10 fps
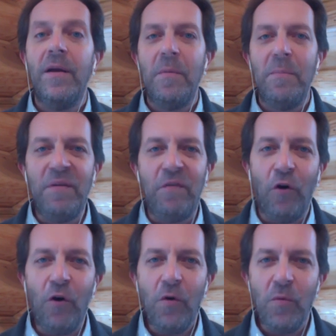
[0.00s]

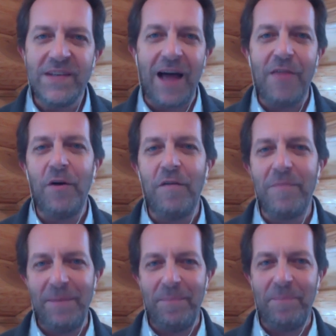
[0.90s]
before with other of
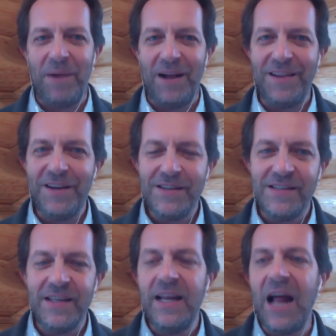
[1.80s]
my partners?
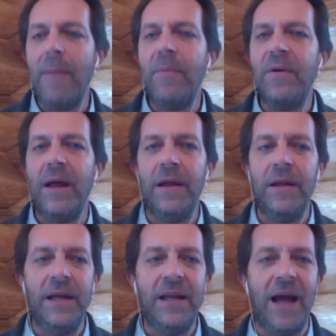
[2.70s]
Did it happen in,
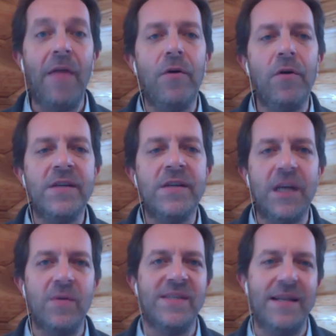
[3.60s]
in other
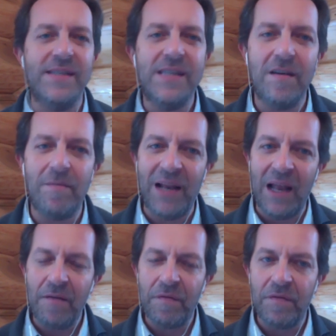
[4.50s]
circumstances of my
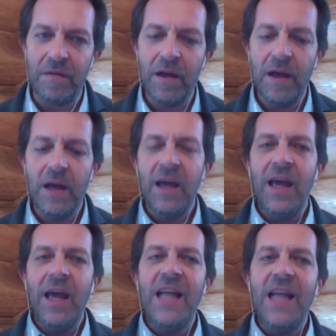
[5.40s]
life?
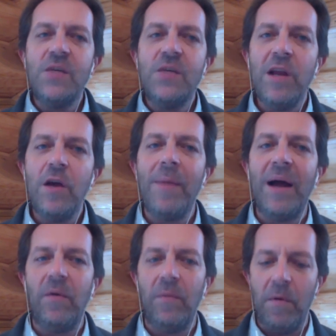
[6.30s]
It's really
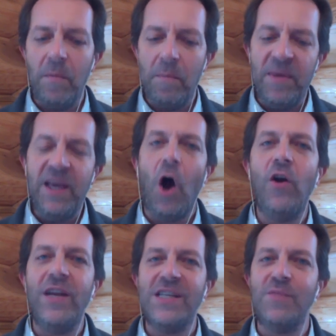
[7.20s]
about being
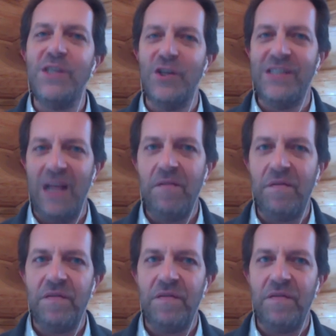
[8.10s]
honest with yourself